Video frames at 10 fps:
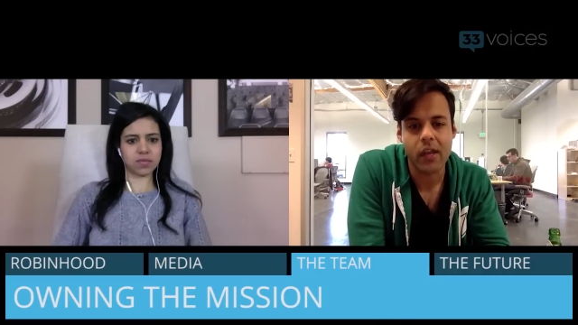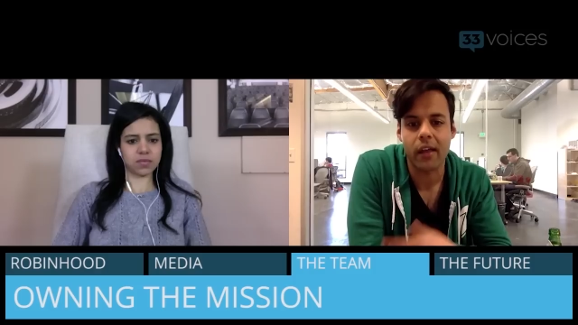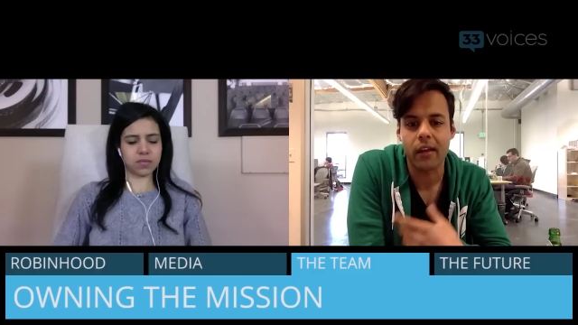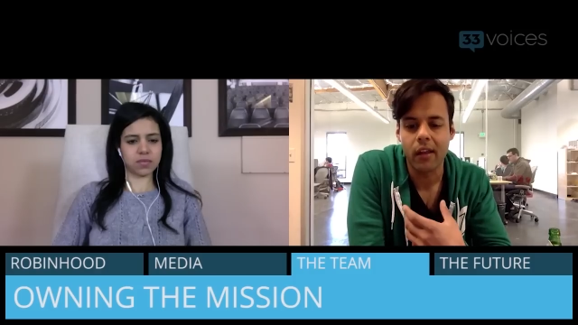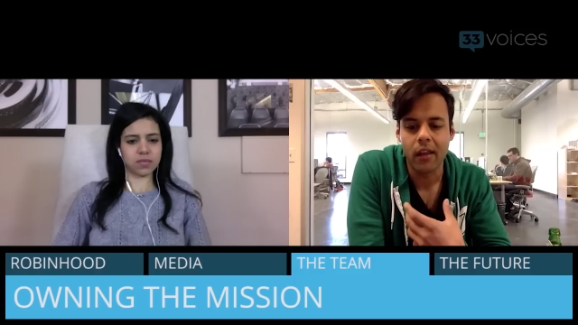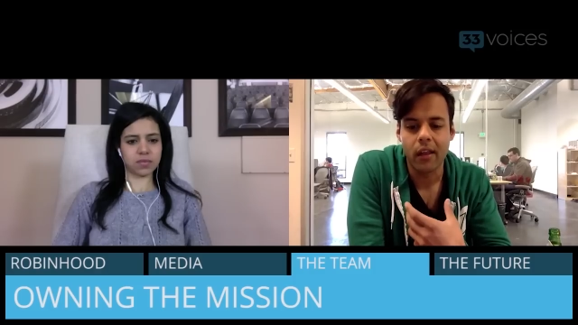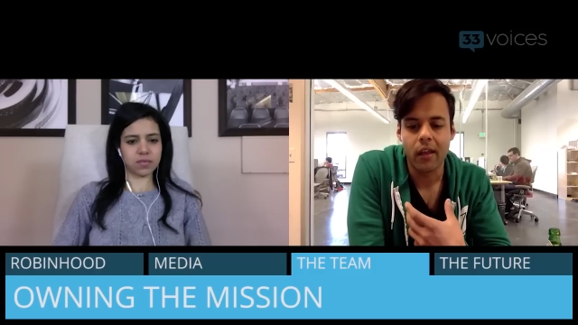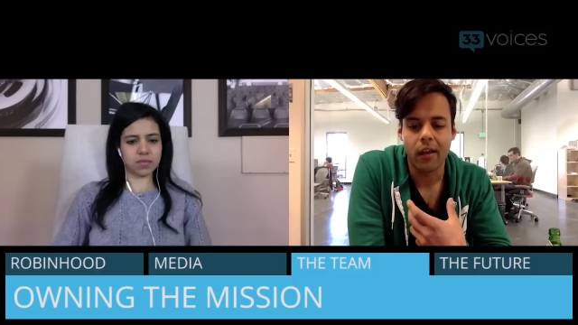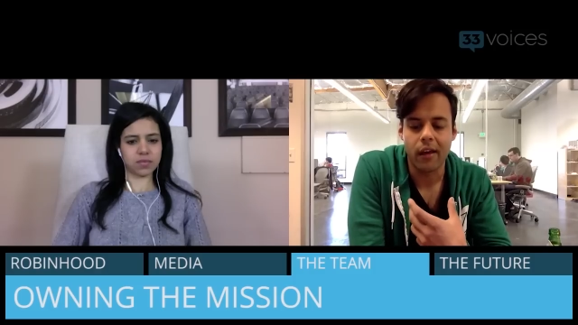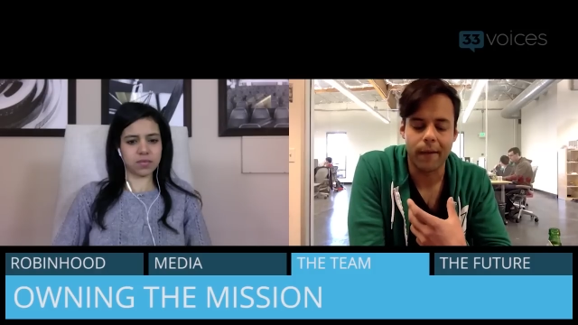Speaker 1: At
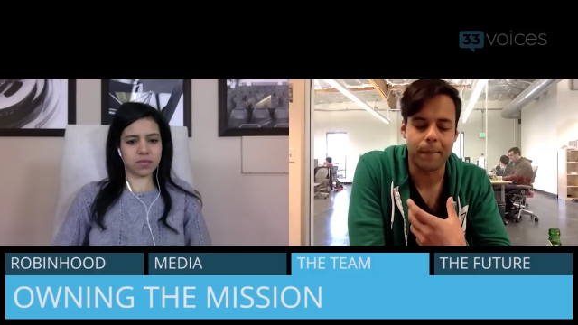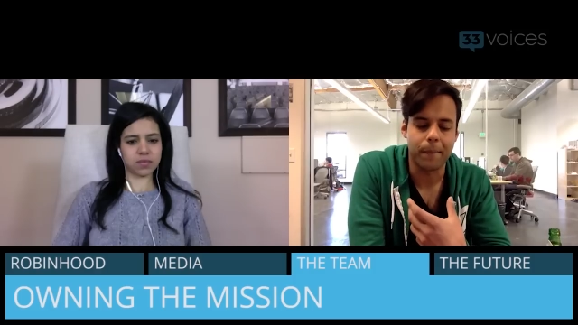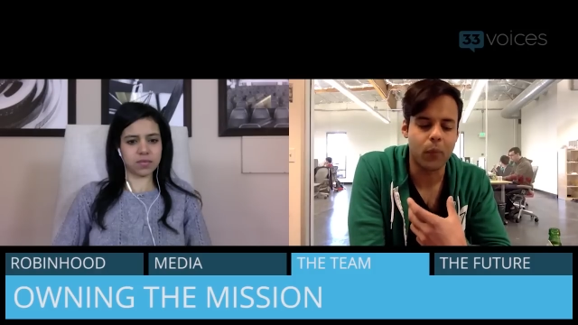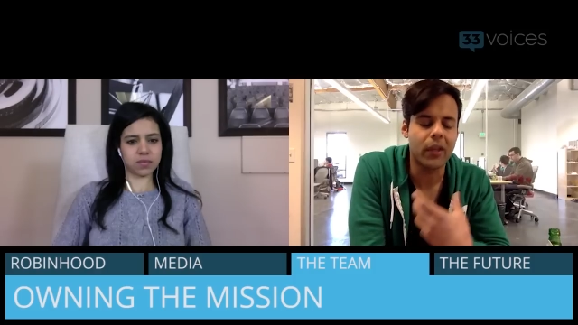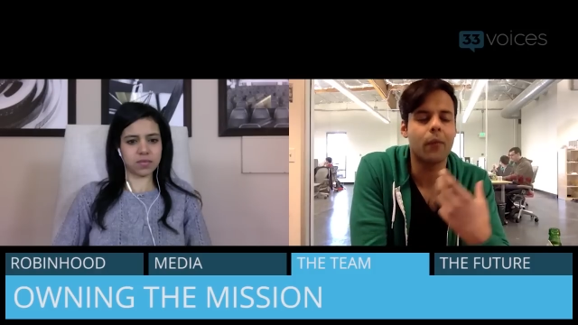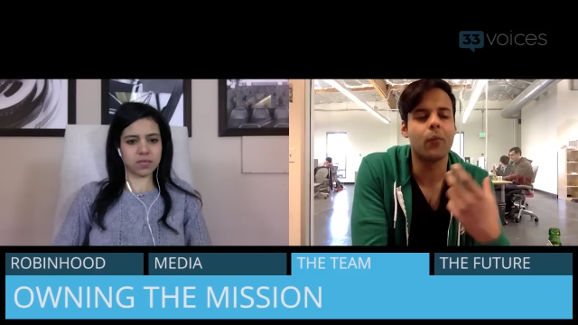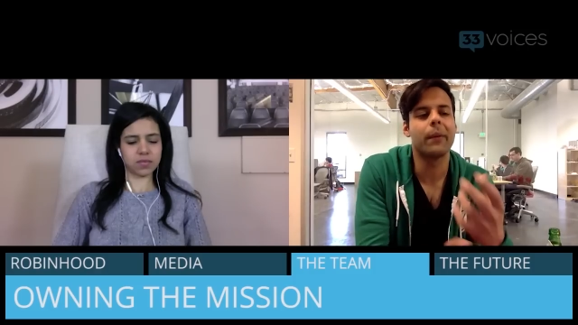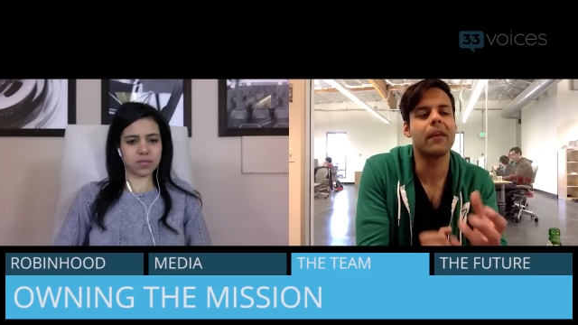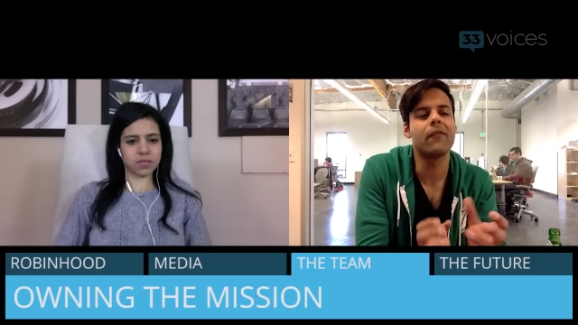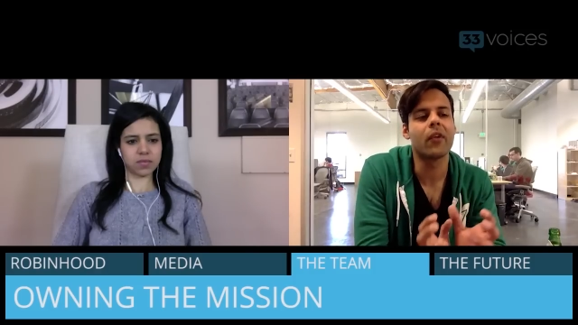we
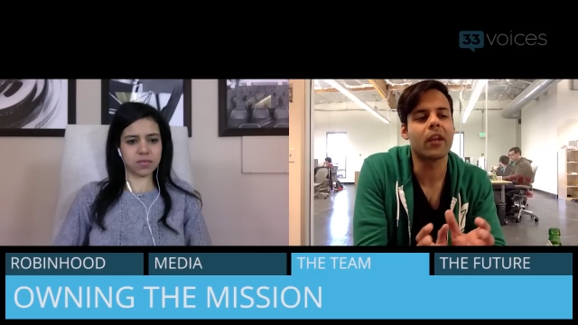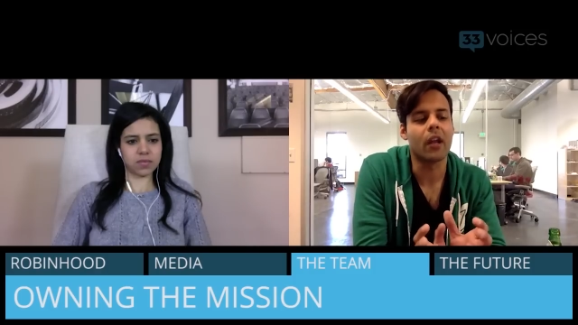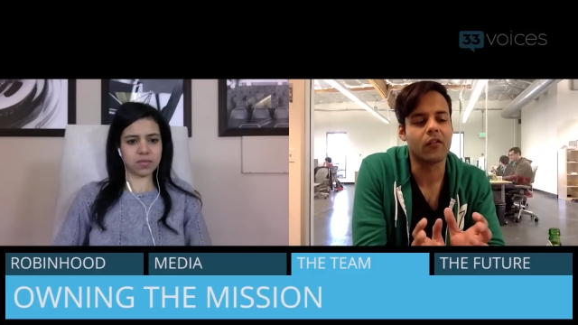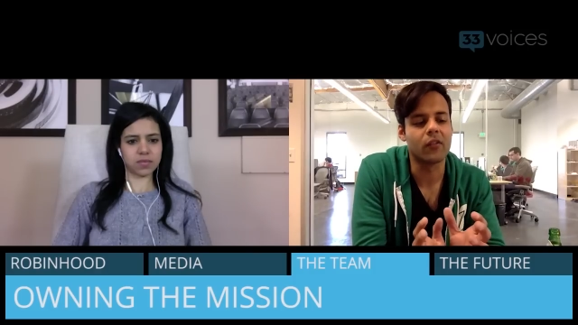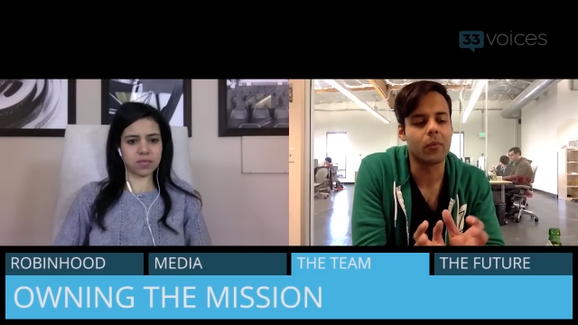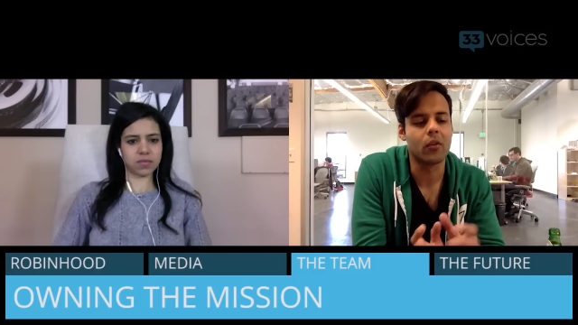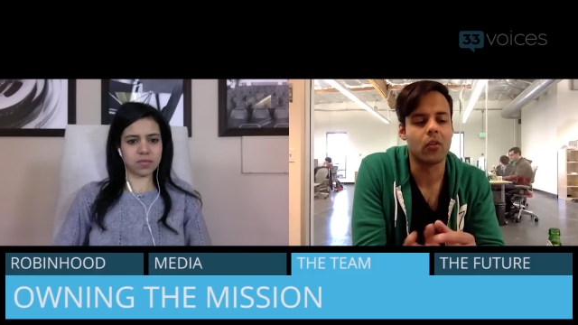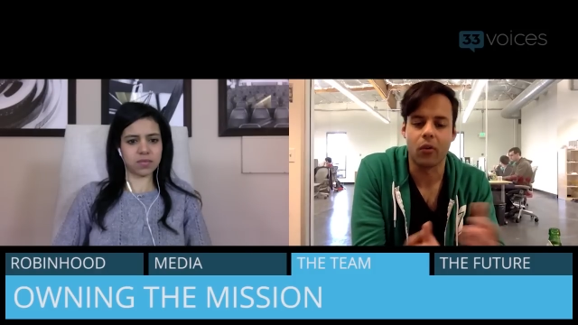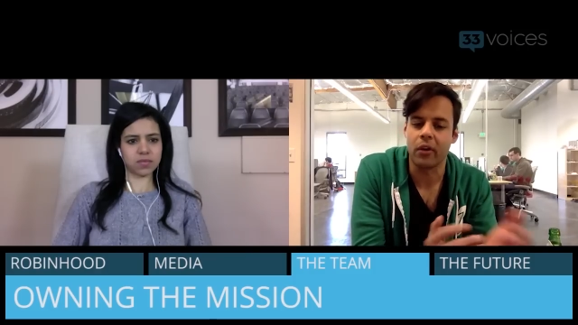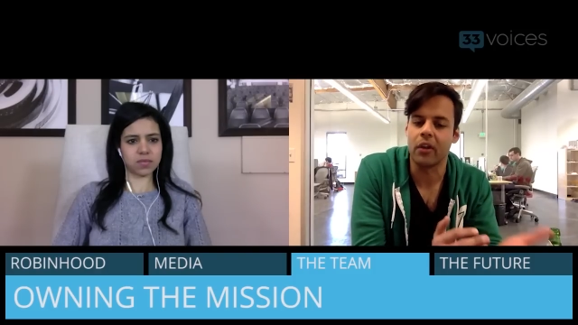became very comfortable
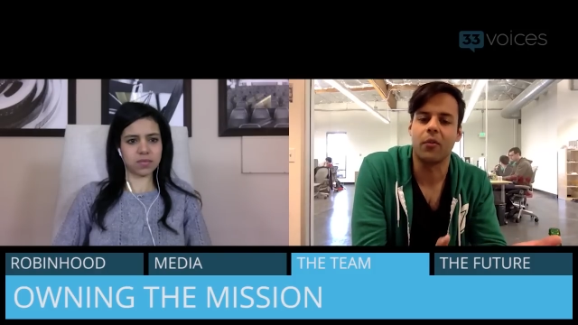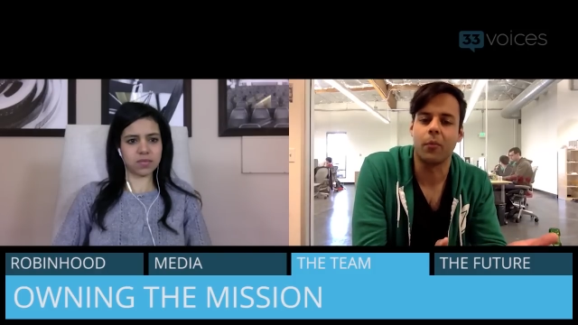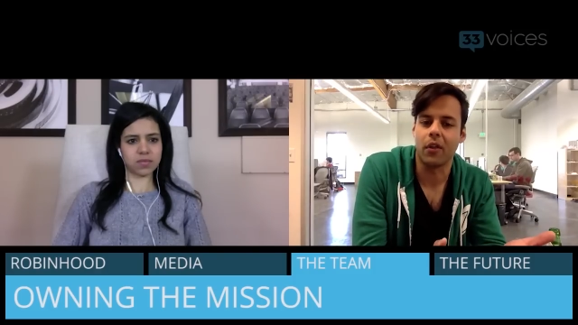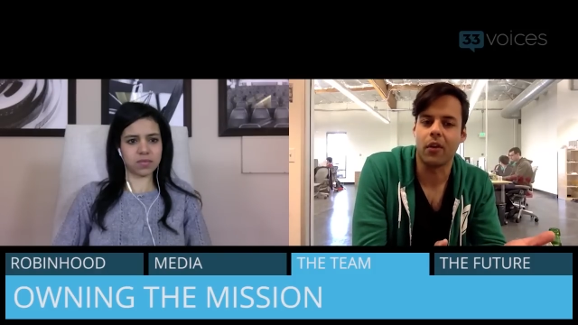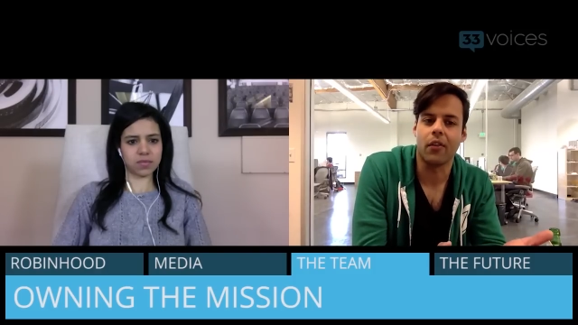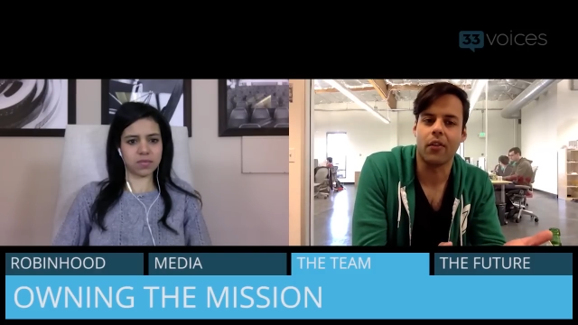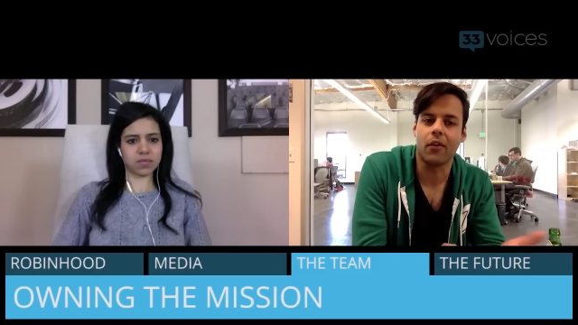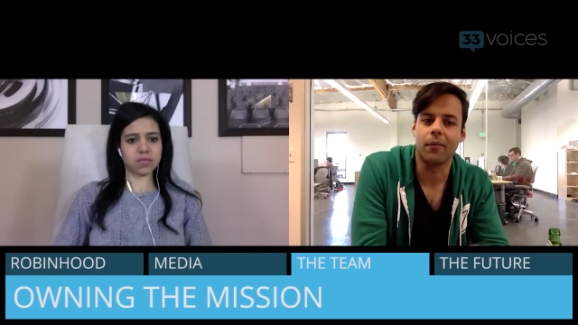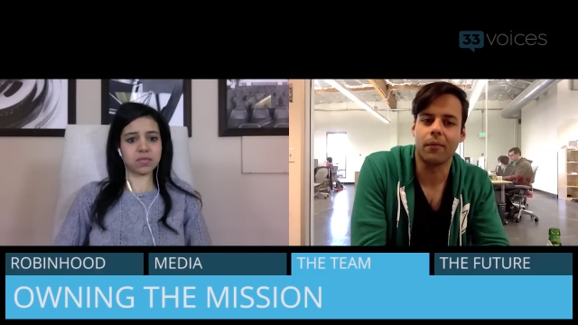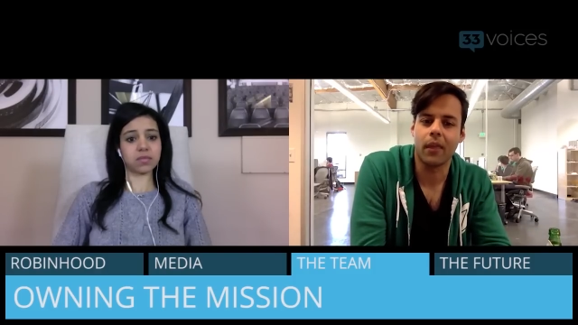learning from one another,